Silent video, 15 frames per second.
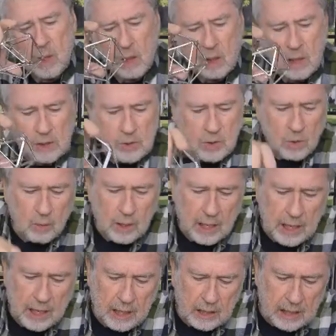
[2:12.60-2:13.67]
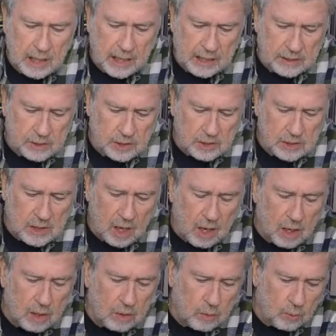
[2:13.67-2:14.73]
let's go ahead and
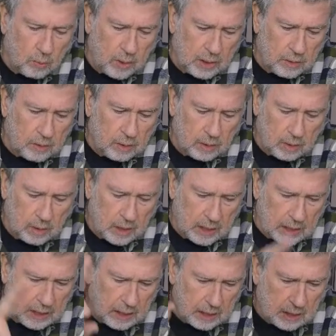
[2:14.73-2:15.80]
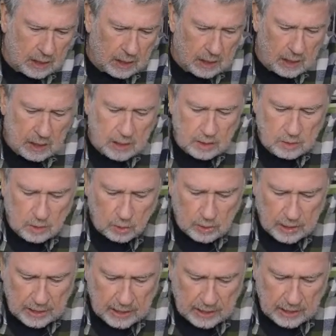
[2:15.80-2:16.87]
start with the
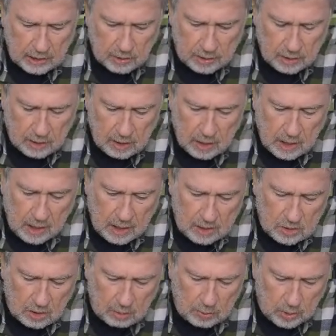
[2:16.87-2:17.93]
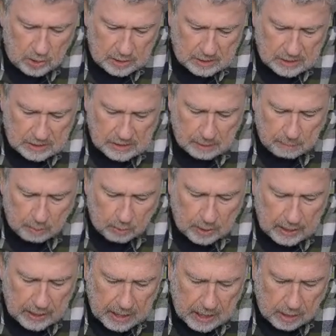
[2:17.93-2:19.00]
dodecahedron. So I'm going to
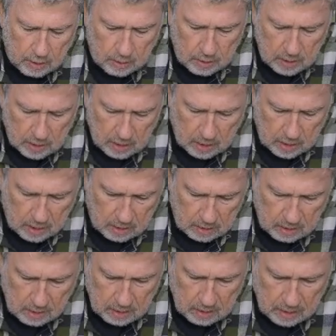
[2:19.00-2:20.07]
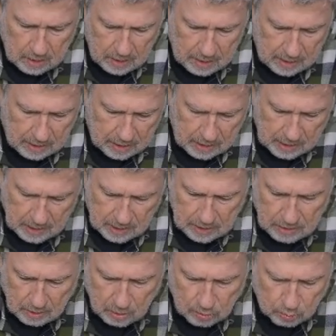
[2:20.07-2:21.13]
separate out, and this
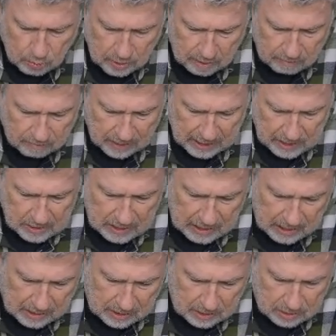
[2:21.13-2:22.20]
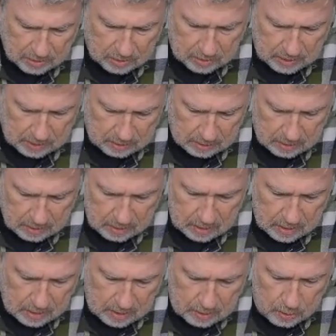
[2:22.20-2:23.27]
goes really fast now that there's only
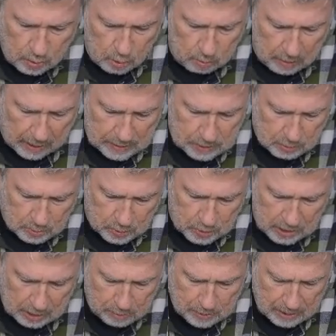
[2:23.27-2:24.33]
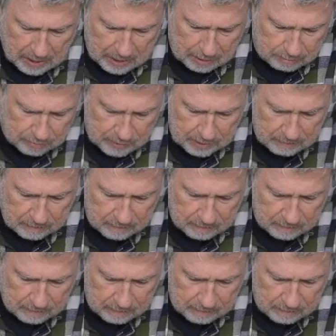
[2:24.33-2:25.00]
2 possible shapes left.